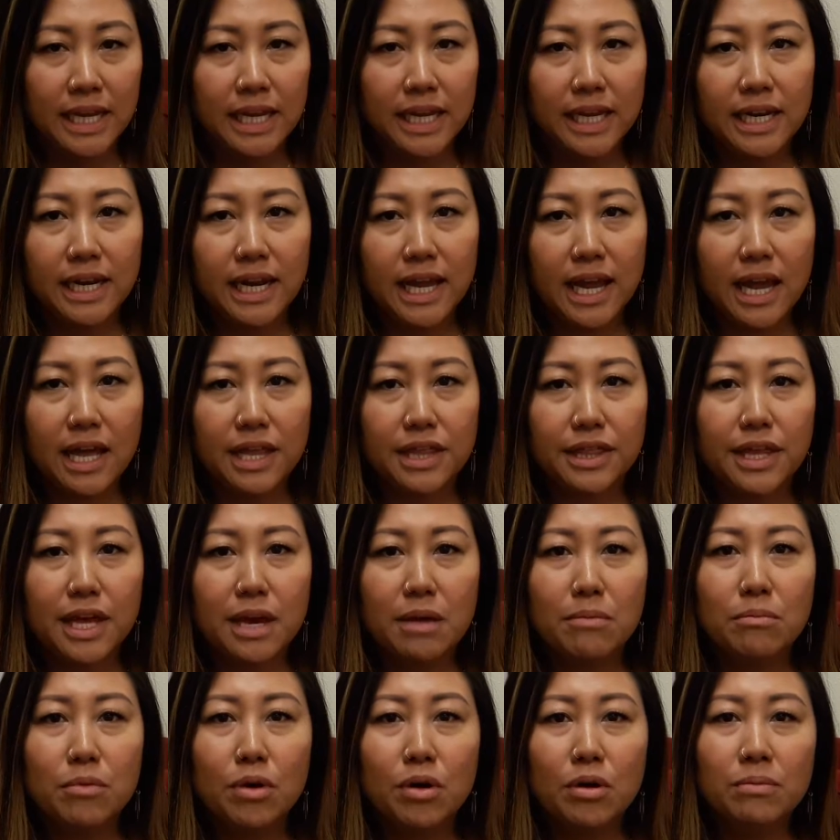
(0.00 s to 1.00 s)
And at
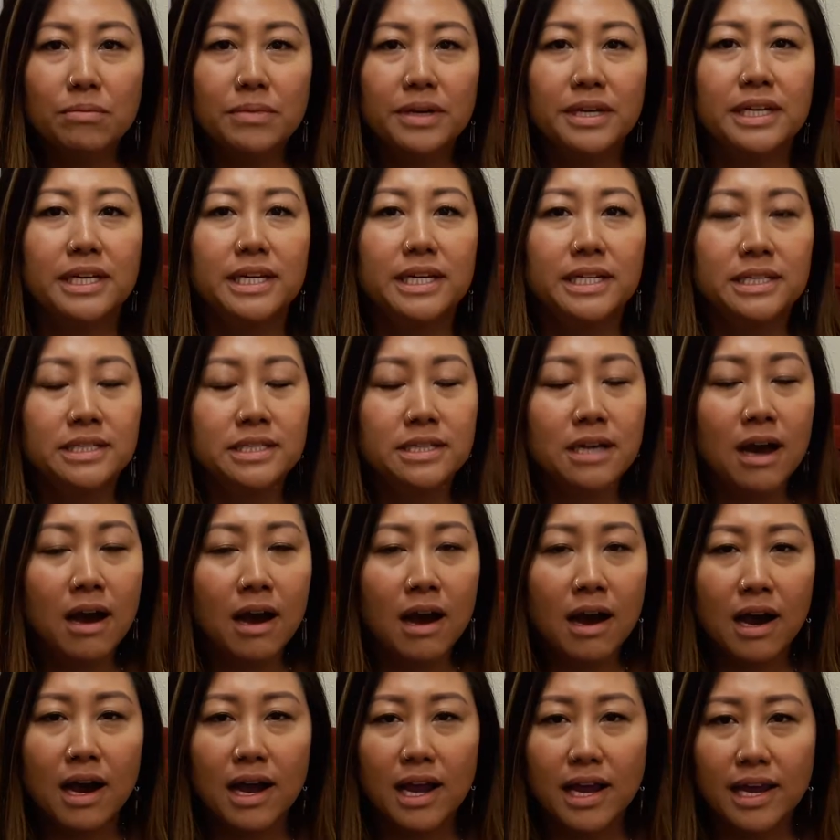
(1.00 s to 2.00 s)
that moment in
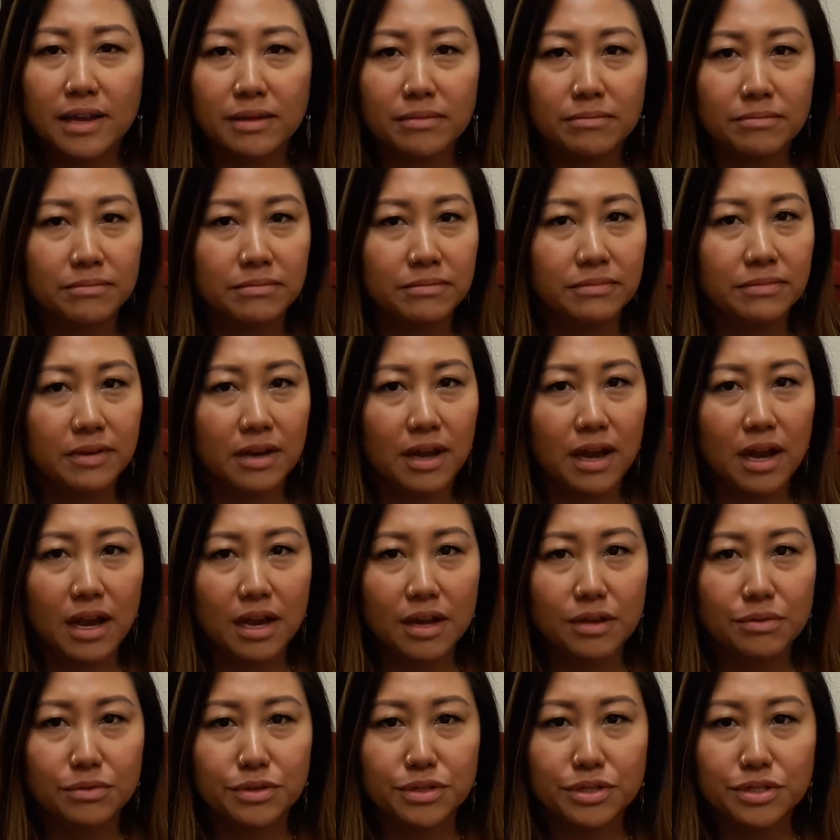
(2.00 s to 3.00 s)
time,
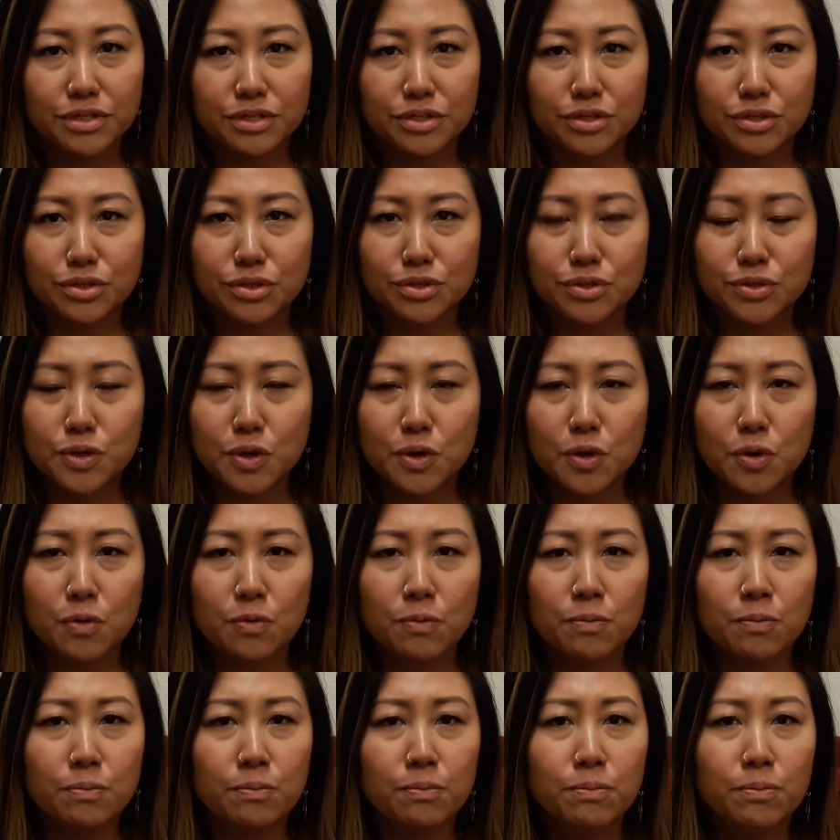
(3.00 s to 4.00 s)
I was just so
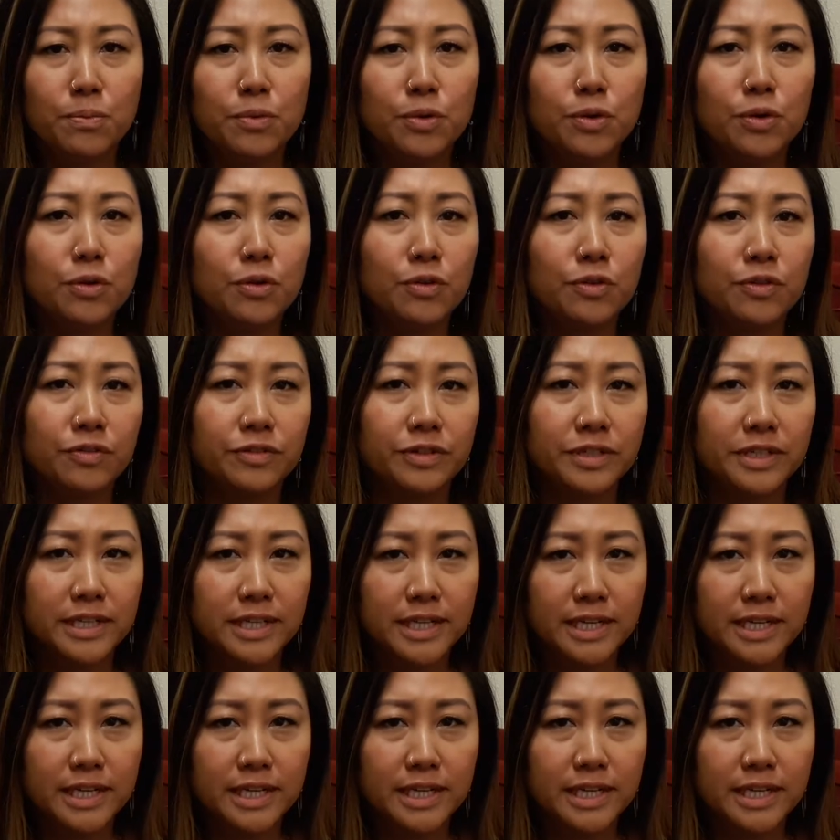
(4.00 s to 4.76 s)
moved,